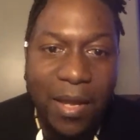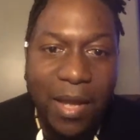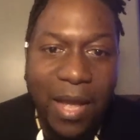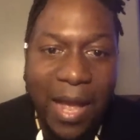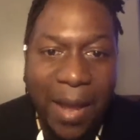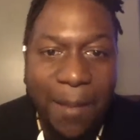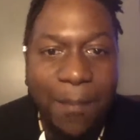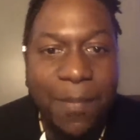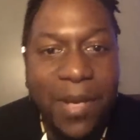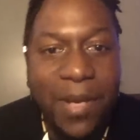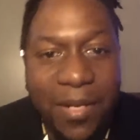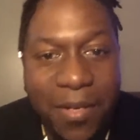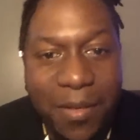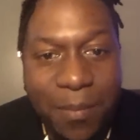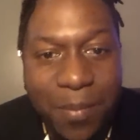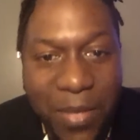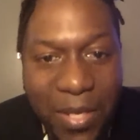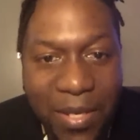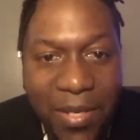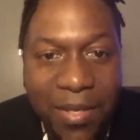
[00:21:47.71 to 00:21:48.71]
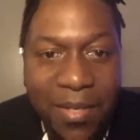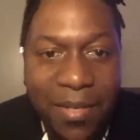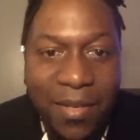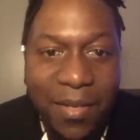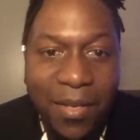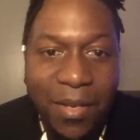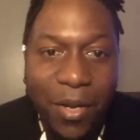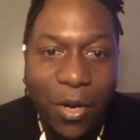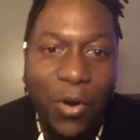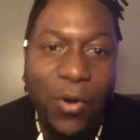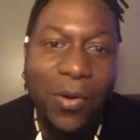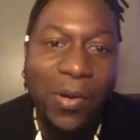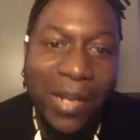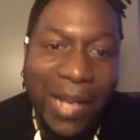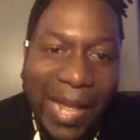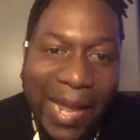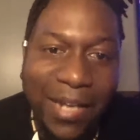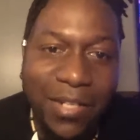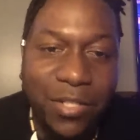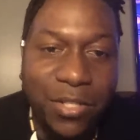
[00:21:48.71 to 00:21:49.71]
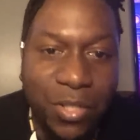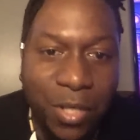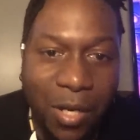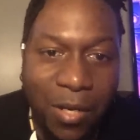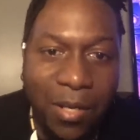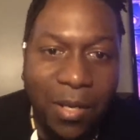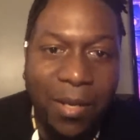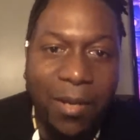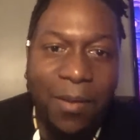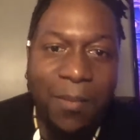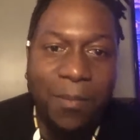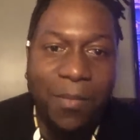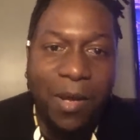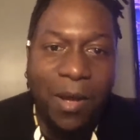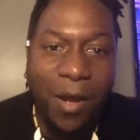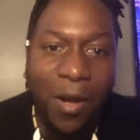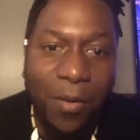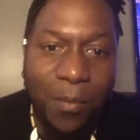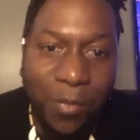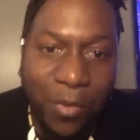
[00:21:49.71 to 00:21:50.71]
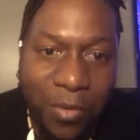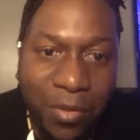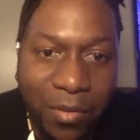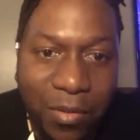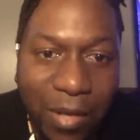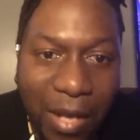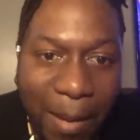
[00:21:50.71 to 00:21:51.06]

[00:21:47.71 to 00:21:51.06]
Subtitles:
I'm gonna be her light armor.